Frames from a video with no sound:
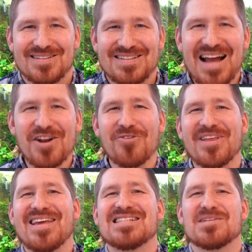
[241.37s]
Not
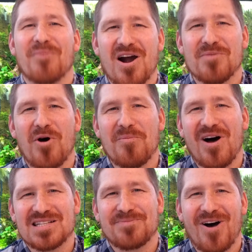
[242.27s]
only is the Marimo
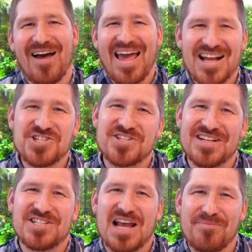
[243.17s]
Moss Ball etched
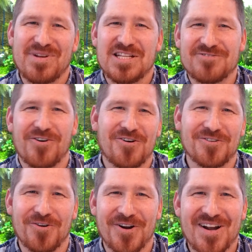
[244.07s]
in Japanese
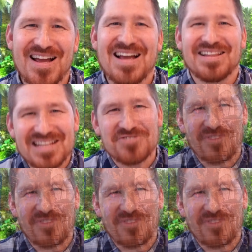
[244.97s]
folklore, this